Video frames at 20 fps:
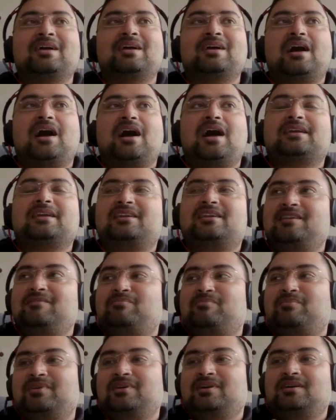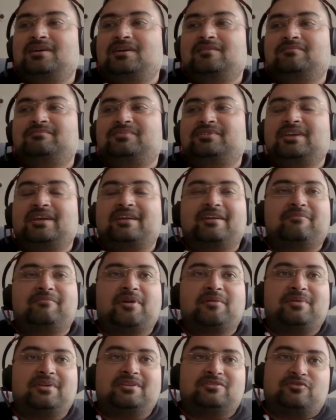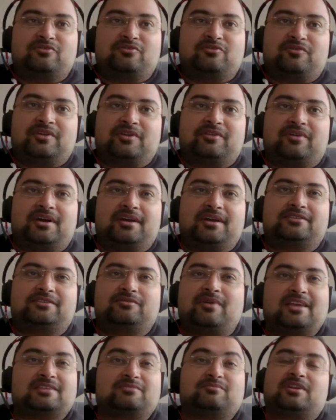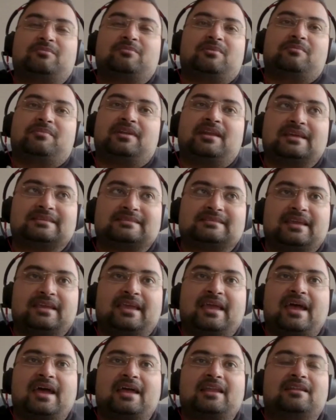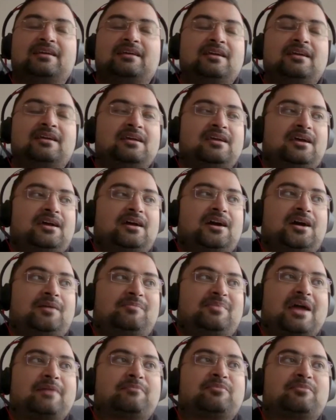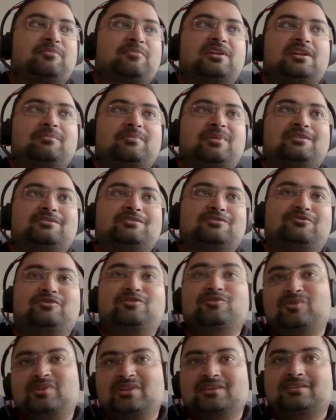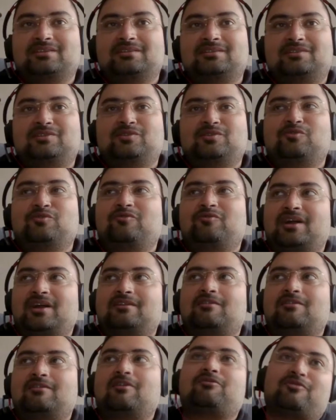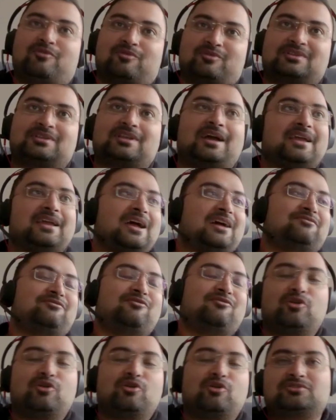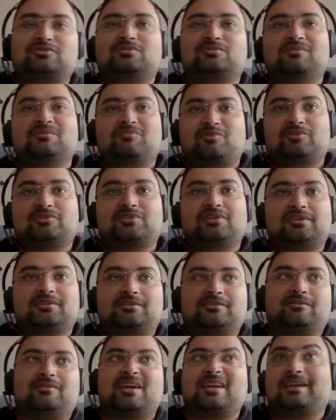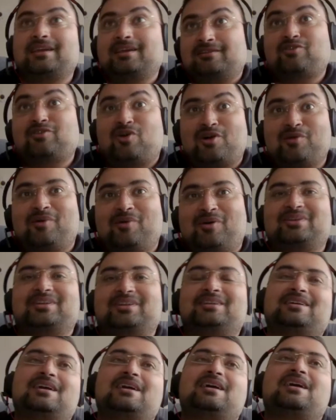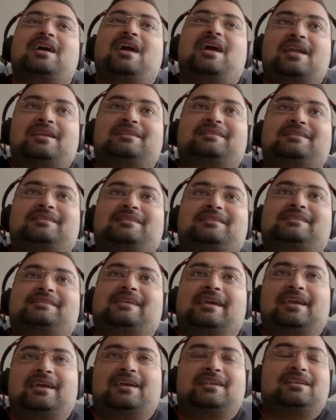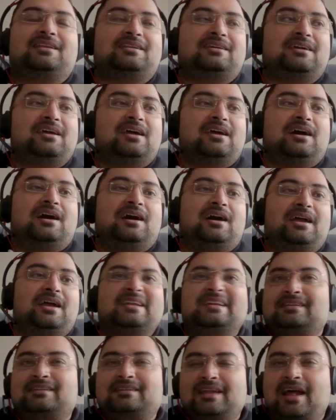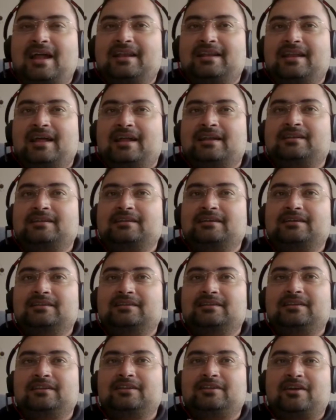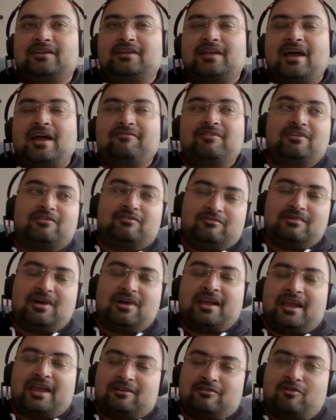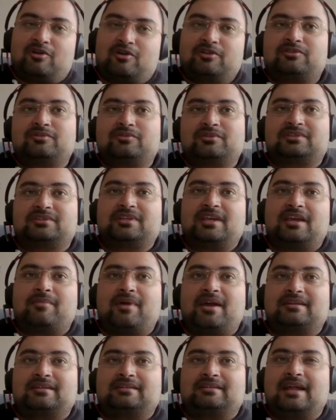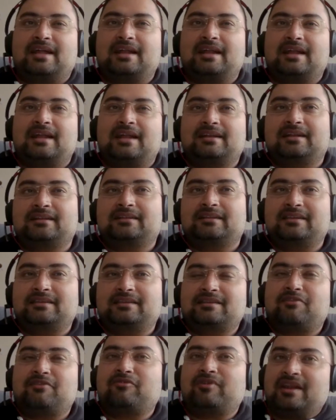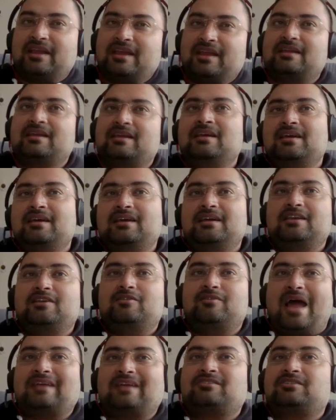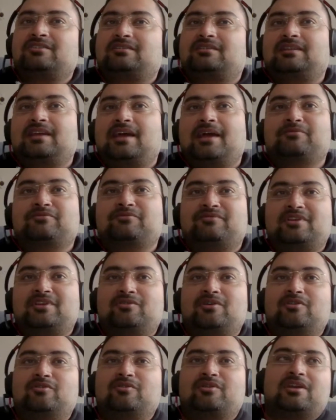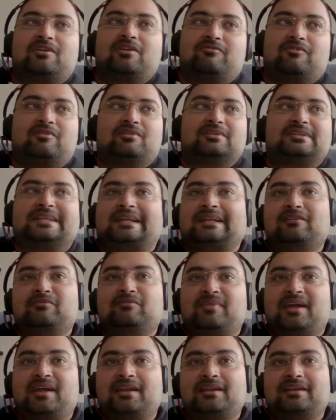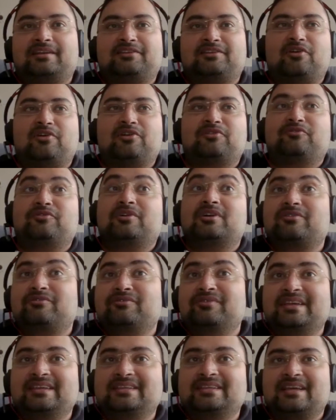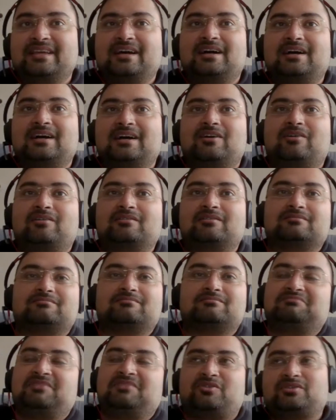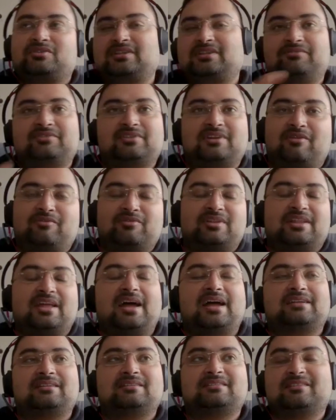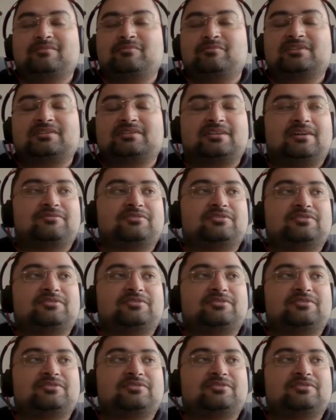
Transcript: I keep sharing my piece of advice to as many people as I can, primarily because of two reasons. One, of course, I have gone through the process, so I can talk about it. And second, I understand that, and having again gone through the same, I understand that these are very, anxious times when you're looking for settlement or a work visa or, stuff around that and similar stuff.